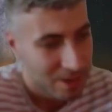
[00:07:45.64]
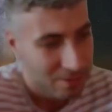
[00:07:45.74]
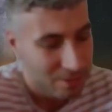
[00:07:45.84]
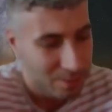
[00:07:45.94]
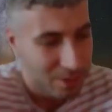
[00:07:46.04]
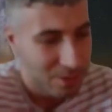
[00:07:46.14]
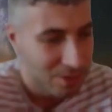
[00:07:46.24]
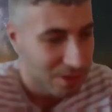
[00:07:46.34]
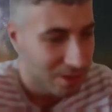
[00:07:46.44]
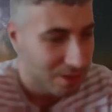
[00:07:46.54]
We've been
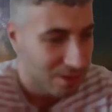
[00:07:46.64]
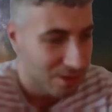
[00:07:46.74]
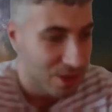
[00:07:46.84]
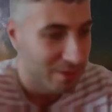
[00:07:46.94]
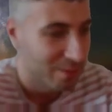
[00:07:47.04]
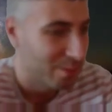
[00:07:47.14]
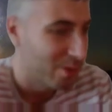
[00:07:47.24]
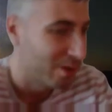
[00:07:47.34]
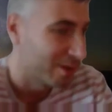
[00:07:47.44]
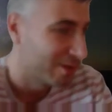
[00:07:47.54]
using this Java
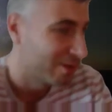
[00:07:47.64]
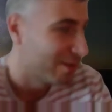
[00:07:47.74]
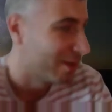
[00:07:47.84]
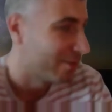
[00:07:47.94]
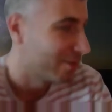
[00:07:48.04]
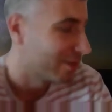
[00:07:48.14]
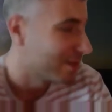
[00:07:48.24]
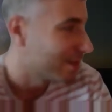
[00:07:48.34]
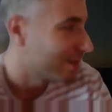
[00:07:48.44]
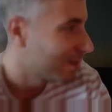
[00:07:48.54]
Poet one, for
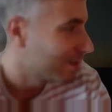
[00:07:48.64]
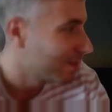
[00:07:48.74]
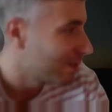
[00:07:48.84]
instance,